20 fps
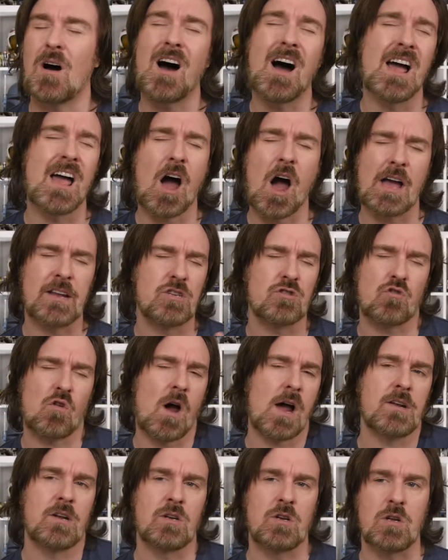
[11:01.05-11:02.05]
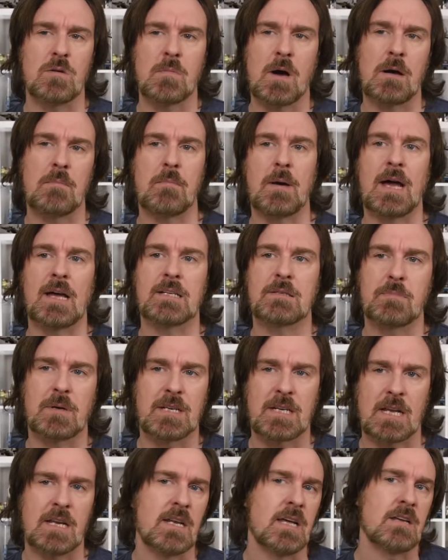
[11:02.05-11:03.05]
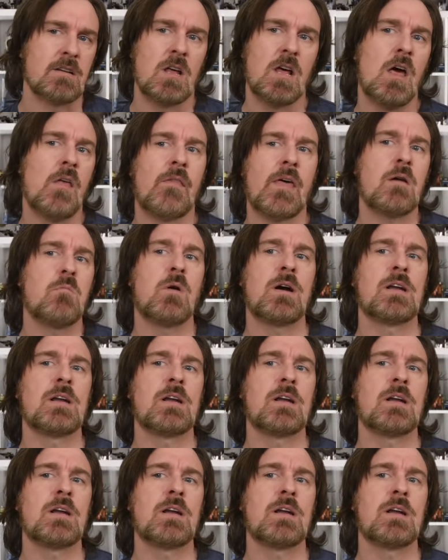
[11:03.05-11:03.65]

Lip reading: I tried to do my best, but then they went